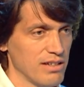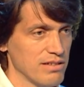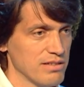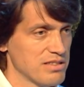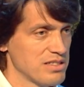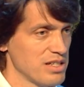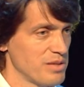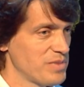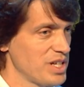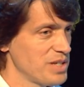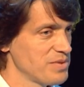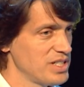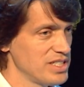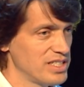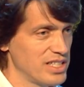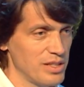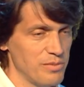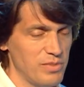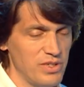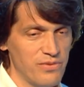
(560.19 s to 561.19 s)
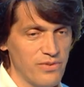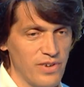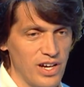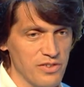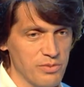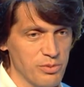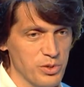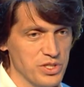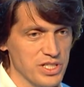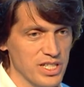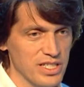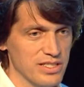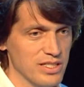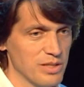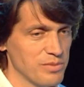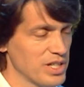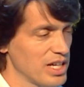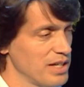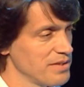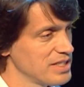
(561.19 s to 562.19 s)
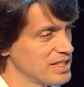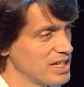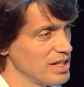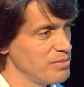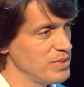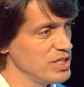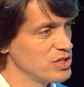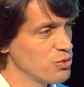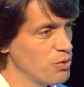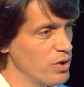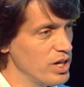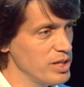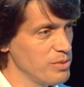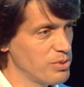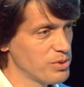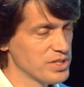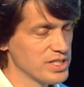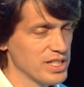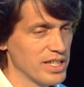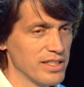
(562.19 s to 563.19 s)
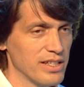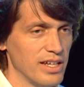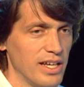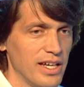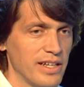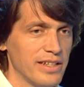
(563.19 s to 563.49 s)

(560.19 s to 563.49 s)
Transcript: sometimes it can be 5%, sometimes it can be 20%,